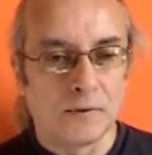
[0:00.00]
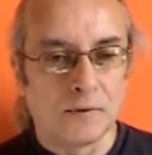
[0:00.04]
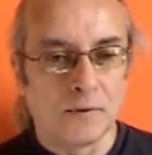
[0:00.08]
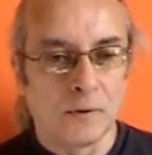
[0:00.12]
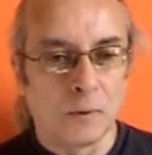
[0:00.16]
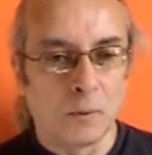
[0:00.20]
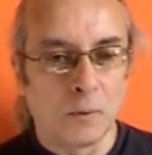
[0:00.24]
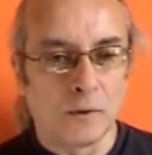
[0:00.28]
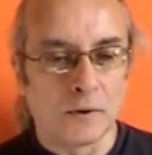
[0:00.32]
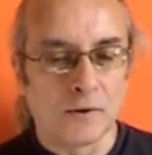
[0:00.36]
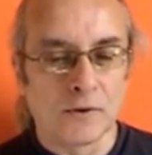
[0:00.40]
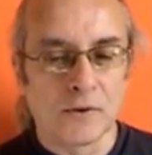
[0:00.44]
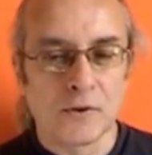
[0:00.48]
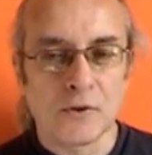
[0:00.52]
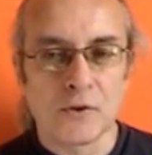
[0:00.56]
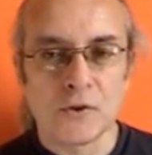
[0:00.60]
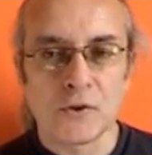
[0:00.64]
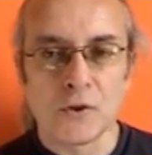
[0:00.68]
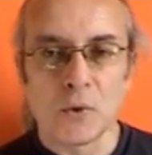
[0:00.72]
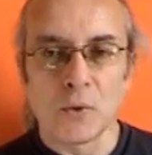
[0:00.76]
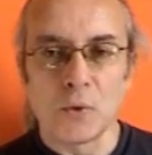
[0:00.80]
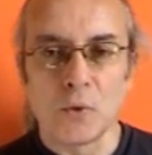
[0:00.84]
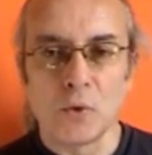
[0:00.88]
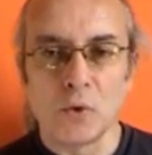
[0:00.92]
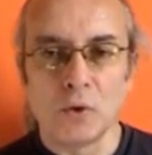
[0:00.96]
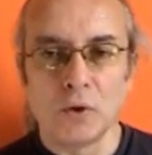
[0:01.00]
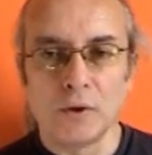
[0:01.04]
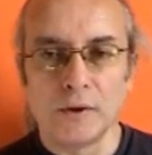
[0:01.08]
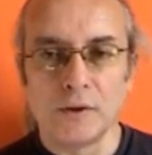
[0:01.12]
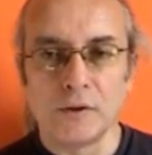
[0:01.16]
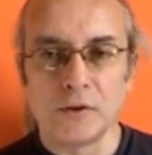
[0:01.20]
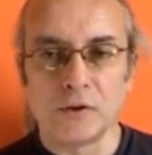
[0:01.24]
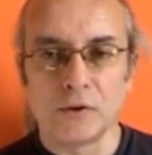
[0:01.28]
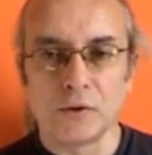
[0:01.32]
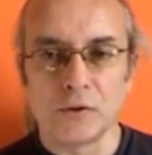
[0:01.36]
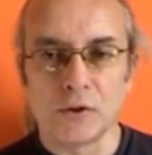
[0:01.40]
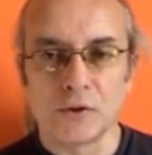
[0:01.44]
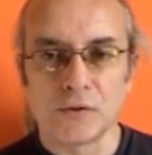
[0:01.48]
the word soul
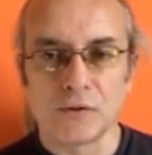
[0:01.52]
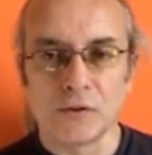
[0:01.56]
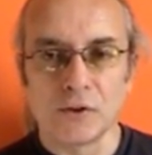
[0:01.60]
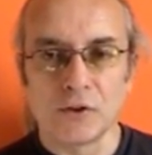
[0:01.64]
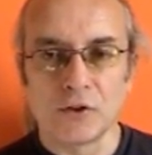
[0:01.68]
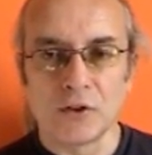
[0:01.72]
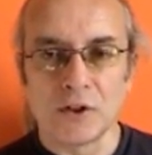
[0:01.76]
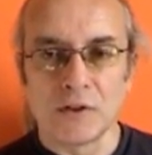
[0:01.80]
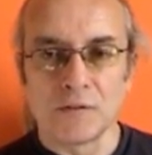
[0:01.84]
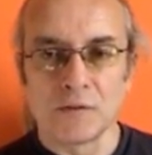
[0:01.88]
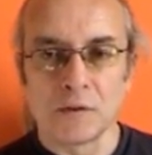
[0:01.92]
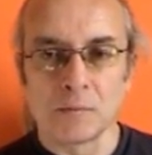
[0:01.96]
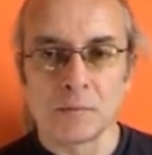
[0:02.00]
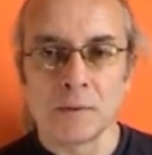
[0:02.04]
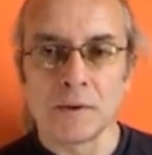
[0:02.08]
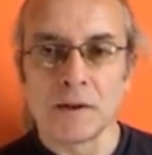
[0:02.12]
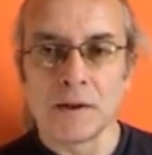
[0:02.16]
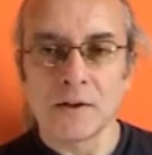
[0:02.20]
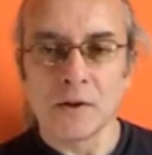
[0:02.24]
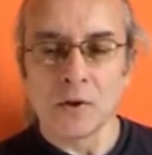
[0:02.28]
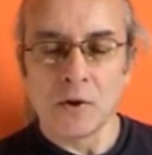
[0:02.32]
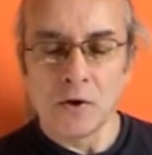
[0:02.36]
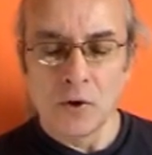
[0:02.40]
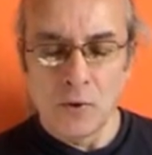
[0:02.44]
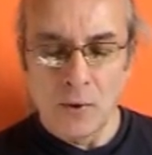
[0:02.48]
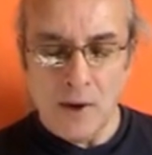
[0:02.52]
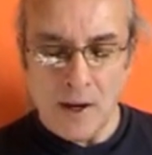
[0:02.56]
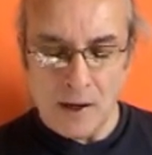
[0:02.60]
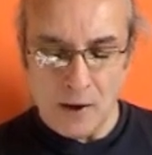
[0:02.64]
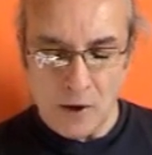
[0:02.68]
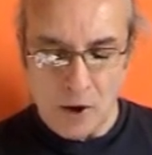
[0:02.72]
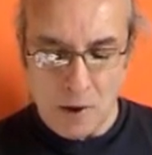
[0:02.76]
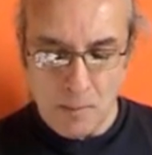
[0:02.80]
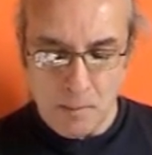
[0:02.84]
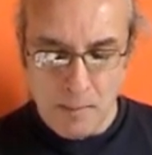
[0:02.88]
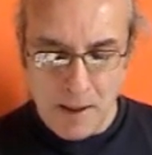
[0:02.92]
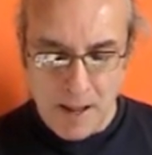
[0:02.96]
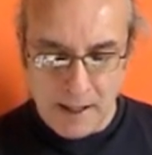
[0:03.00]
is used for Jiva, but that's got quite a
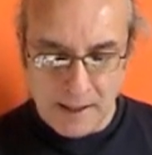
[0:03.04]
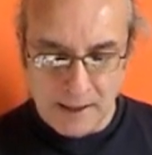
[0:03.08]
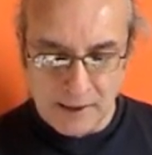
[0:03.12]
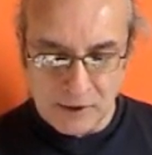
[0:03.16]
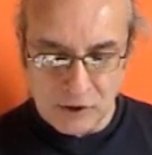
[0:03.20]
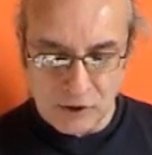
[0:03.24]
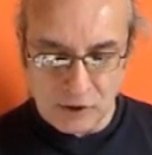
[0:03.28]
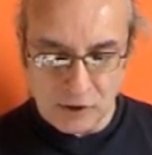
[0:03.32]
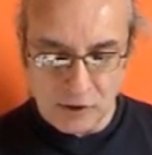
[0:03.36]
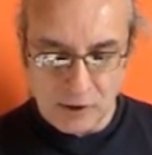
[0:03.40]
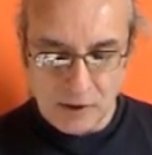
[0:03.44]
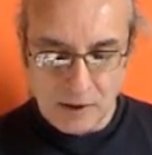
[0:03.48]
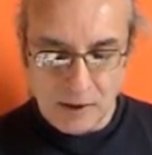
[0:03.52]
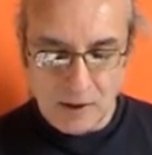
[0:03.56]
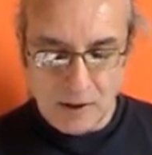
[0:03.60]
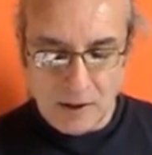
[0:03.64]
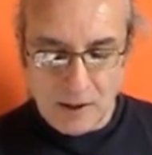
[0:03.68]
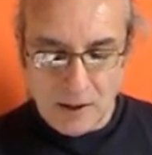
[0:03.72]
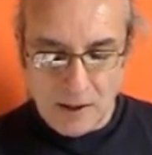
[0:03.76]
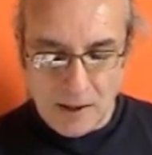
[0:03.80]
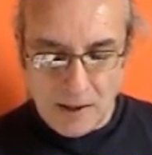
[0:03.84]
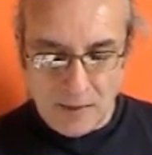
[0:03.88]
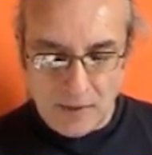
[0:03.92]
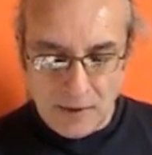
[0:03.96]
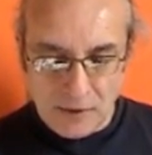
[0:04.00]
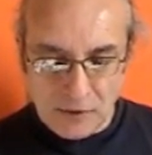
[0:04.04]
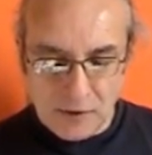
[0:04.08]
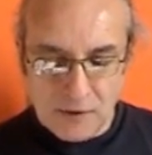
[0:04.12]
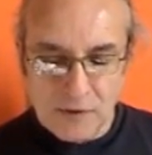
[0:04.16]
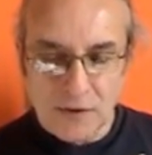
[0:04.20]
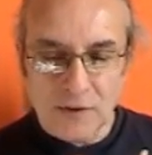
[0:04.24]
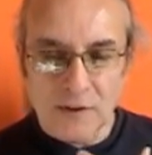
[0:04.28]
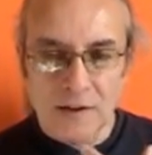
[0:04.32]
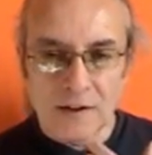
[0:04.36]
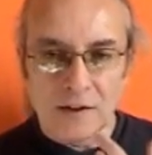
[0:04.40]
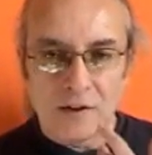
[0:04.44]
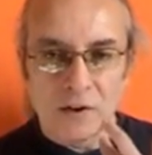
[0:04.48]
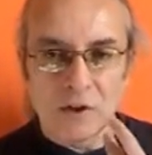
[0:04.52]
lot of baggage. I think
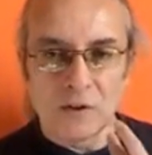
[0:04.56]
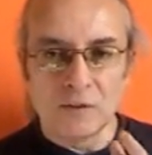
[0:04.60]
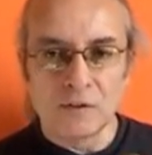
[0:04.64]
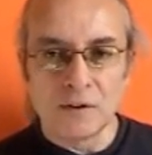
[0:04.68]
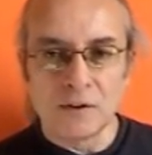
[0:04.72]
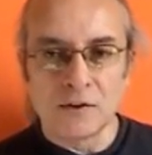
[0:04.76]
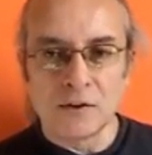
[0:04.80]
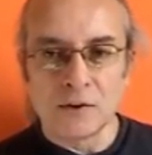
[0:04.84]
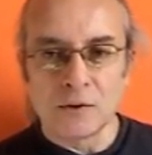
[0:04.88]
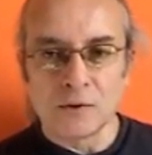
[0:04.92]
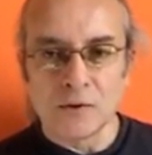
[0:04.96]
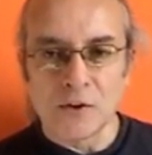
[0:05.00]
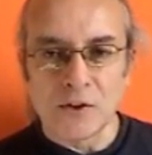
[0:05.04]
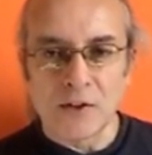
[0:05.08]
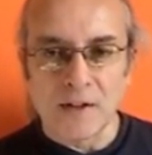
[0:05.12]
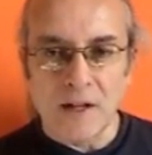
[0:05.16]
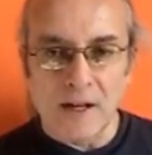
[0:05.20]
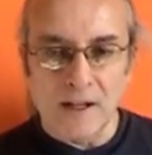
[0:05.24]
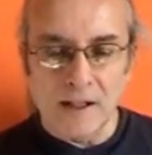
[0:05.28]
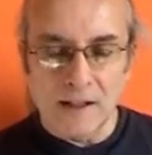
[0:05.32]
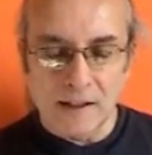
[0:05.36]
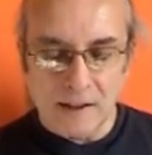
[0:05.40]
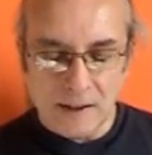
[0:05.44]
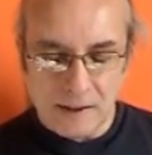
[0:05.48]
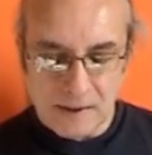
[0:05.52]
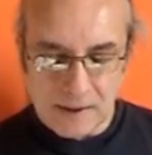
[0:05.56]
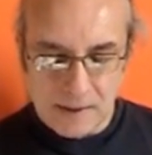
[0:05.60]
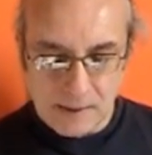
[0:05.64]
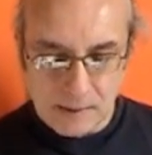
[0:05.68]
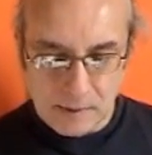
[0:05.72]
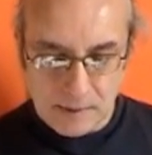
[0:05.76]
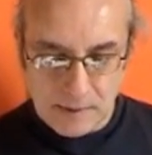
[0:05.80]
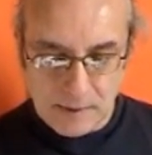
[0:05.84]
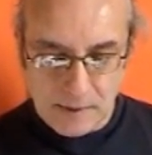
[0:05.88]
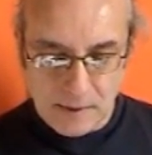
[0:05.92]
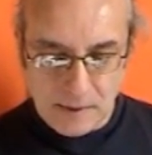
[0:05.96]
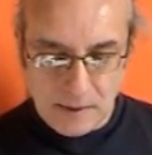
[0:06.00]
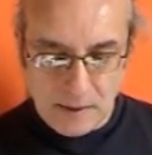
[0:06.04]
just the individual psyche
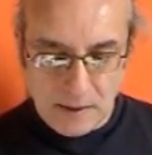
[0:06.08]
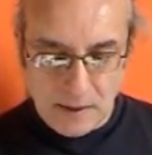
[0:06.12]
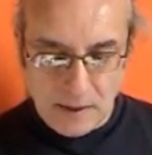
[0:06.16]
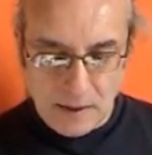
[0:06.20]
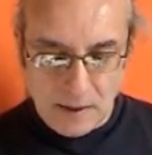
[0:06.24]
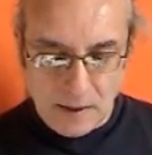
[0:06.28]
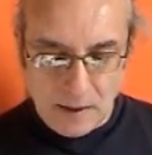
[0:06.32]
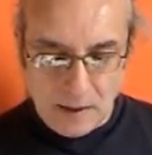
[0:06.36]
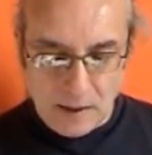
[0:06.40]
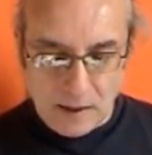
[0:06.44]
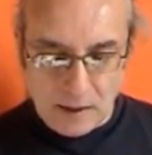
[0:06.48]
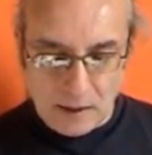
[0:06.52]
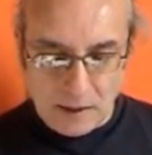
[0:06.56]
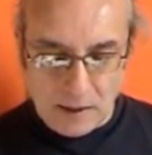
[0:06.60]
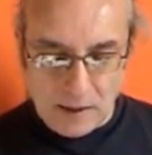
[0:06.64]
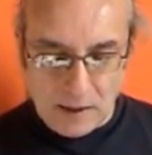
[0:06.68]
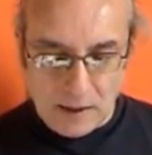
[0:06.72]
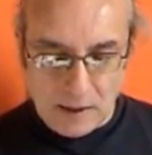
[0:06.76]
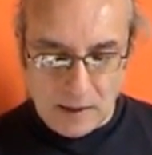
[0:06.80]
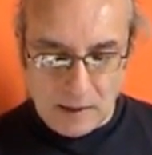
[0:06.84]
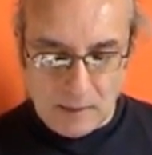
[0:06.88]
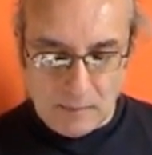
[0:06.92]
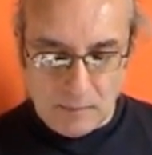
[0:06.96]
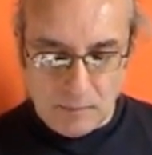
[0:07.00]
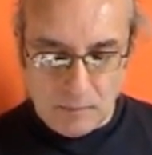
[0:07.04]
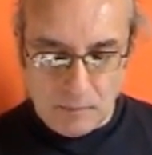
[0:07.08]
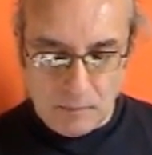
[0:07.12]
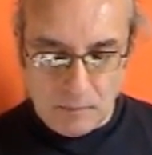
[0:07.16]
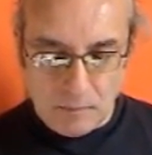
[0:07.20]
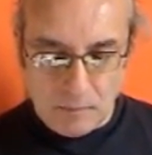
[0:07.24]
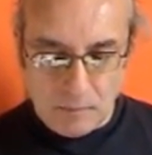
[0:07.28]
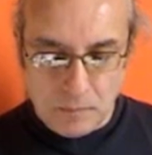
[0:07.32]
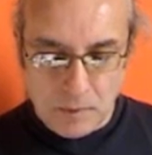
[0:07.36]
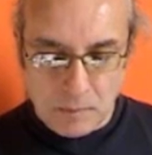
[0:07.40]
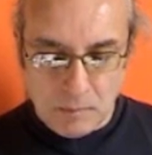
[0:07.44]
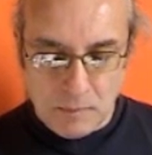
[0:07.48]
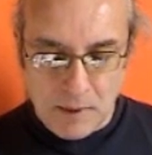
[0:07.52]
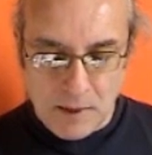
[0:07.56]
is
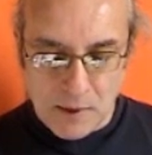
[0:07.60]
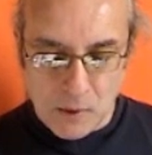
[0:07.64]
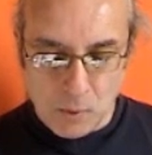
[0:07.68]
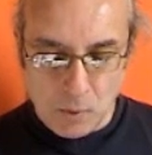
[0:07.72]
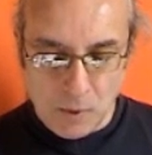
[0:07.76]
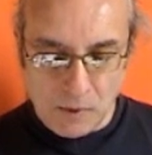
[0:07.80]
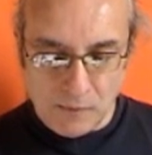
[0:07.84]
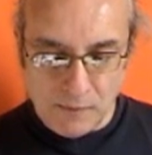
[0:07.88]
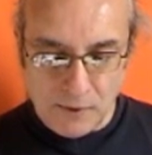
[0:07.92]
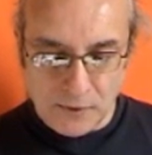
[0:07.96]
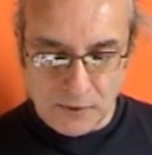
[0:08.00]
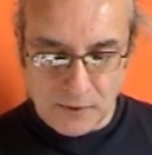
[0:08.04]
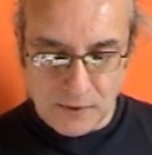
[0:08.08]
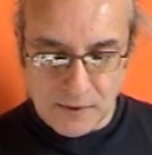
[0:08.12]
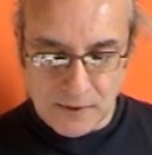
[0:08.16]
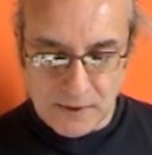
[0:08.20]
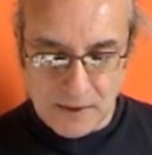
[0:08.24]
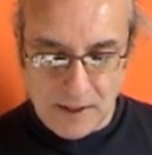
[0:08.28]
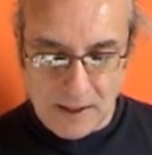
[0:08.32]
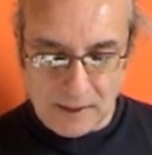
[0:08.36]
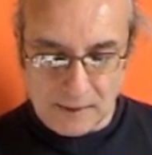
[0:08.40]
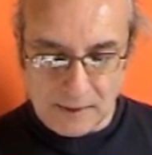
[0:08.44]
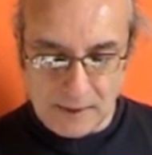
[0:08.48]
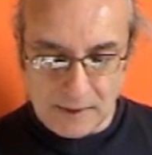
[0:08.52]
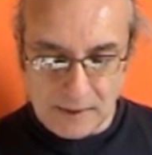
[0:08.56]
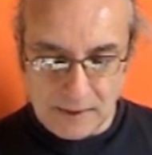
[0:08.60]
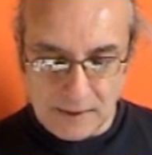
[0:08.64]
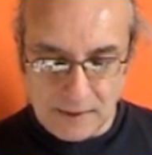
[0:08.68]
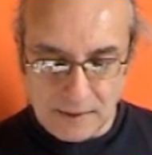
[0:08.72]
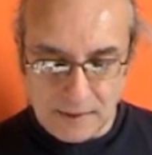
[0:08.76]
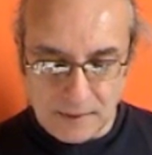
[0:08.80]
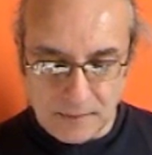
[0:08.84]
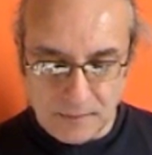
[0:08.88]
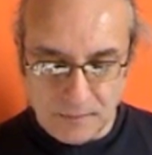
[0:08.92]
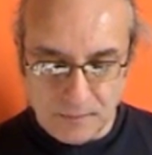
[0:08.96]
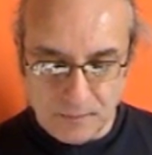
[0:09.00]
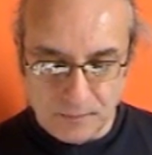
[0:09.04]
the best way of understanding it.